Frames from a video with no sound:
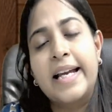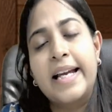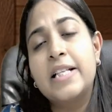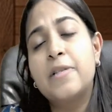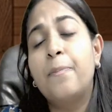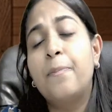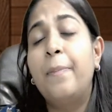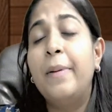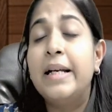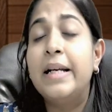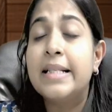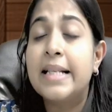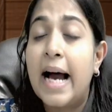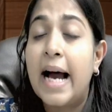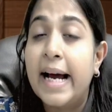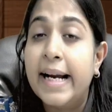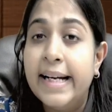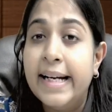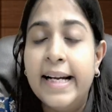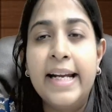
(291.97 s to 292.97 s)
Please
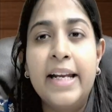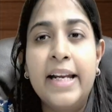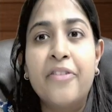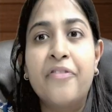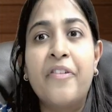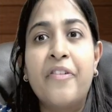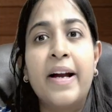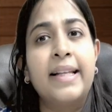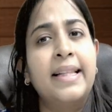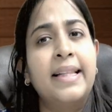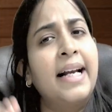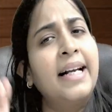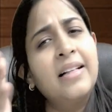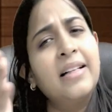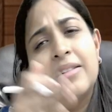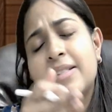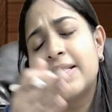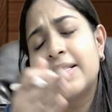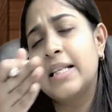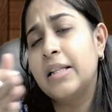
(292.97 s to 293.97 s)
identify that.
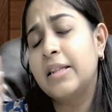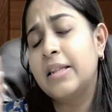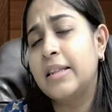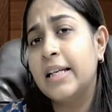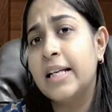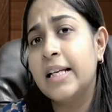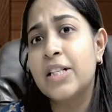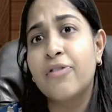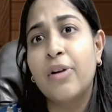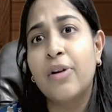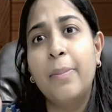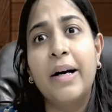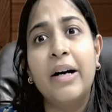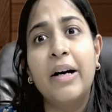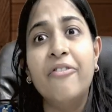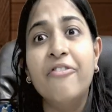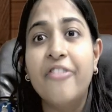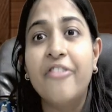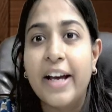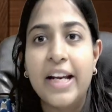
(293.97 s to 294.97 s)
Things will become
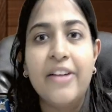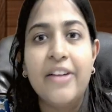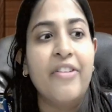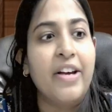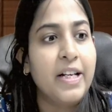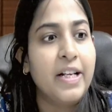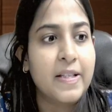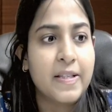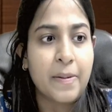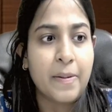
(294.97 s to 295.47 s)
very, very simple.